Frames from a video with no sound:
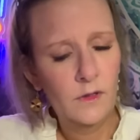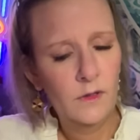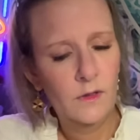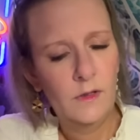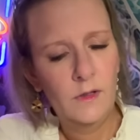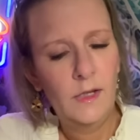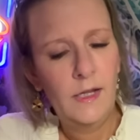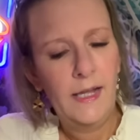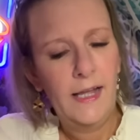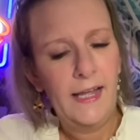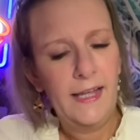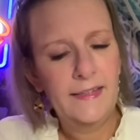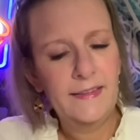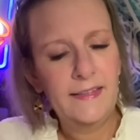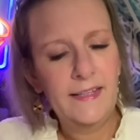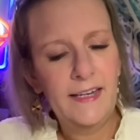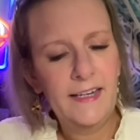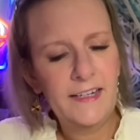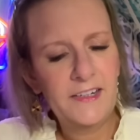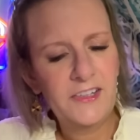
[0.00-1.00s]
And then it
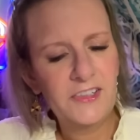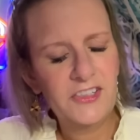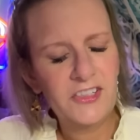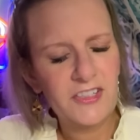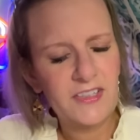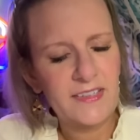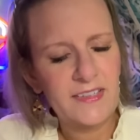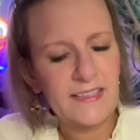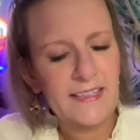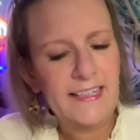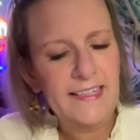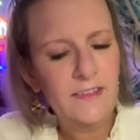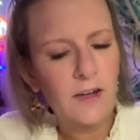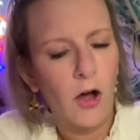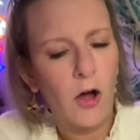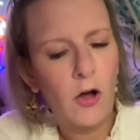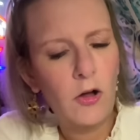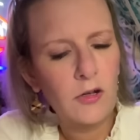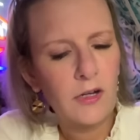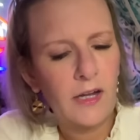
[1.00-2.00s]
could just lead to all
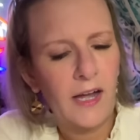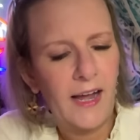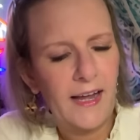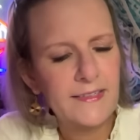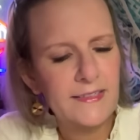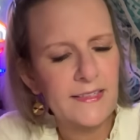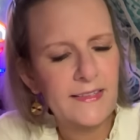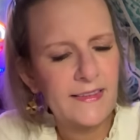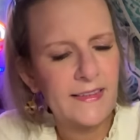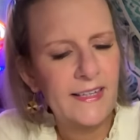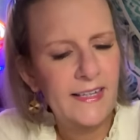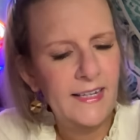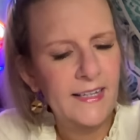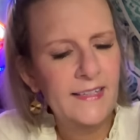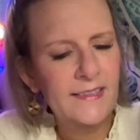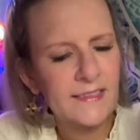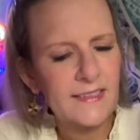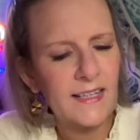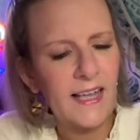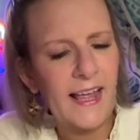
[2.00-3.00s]
kinds of things
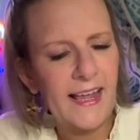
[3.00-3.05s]
like